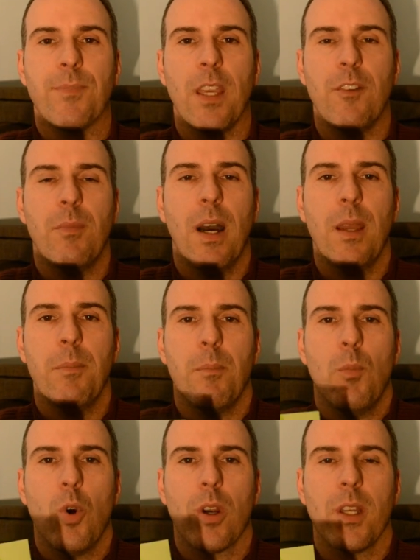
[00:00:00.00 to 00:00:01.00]
if my
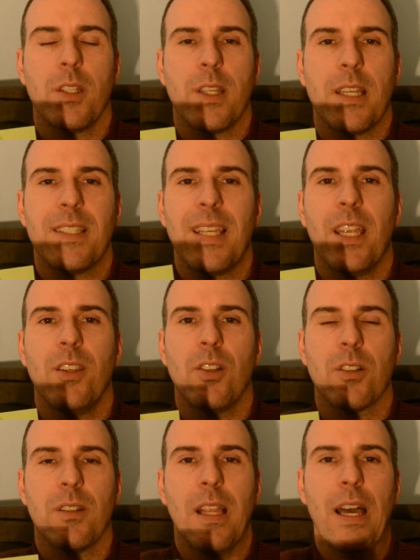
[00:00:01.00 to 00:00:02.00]
mortgage has 10
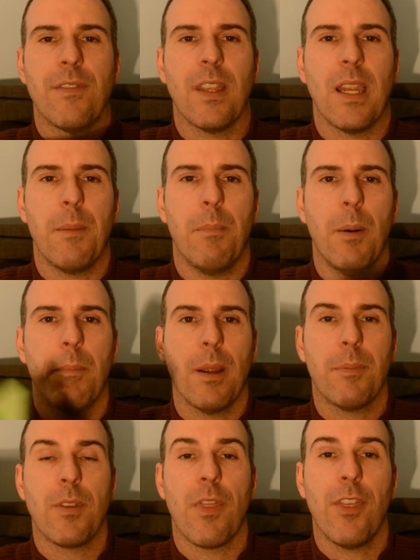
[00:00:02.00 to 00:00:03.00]
years left and i bump it
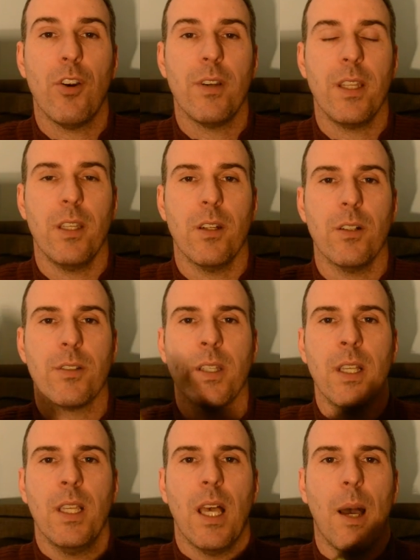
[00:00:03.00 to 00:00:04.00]
up to 30 years
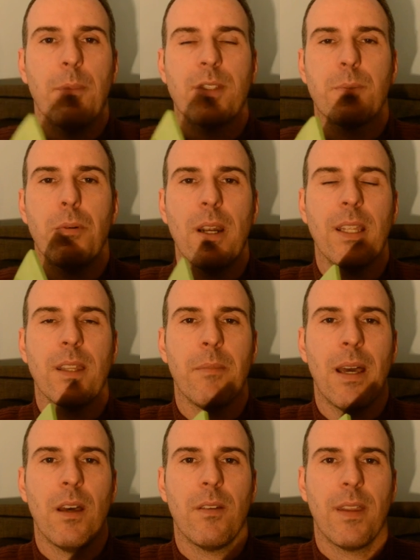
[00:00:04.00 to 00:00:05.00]
i'm spreading them
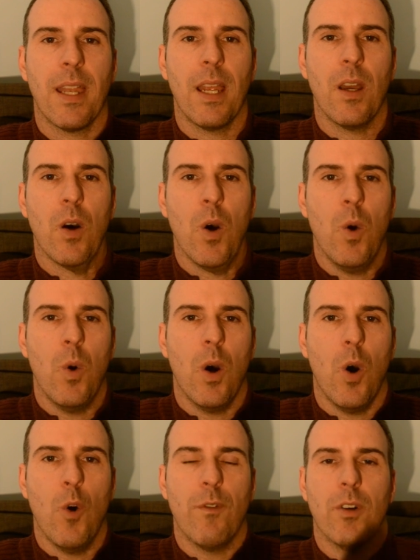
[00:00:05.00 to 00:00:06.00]
out that i
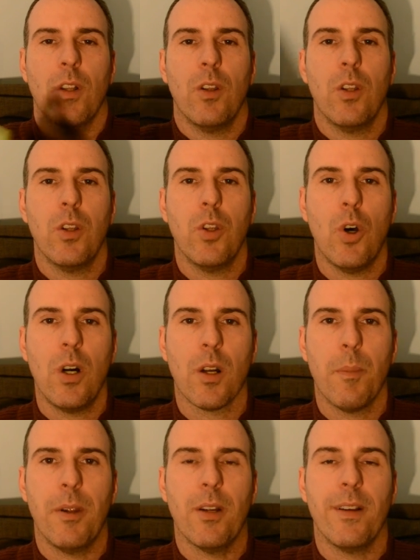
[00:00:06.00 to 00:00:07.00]
owe over a
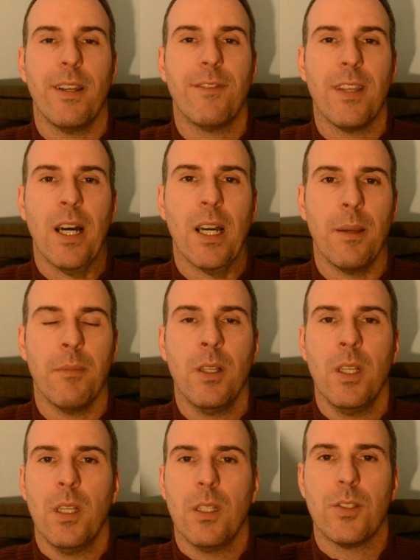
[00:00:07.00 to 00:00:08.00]
longer period of time
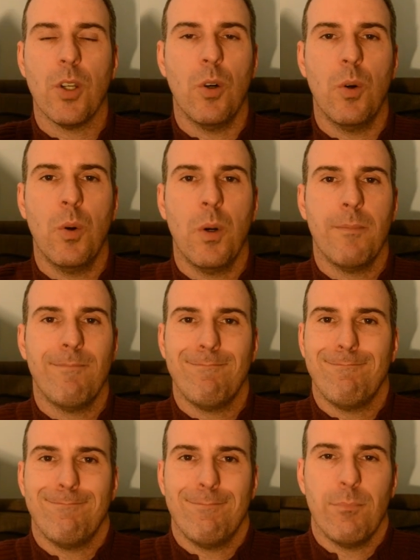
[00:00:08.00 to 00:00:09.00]
so
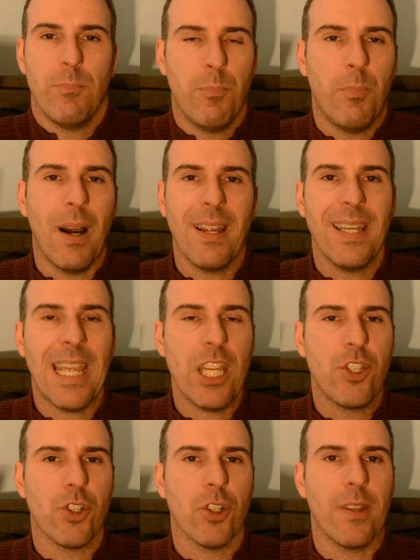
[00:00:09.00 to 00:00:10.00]
by
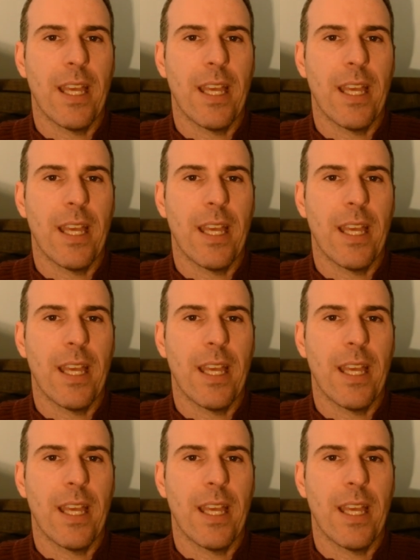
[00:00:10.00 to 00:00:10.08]
nature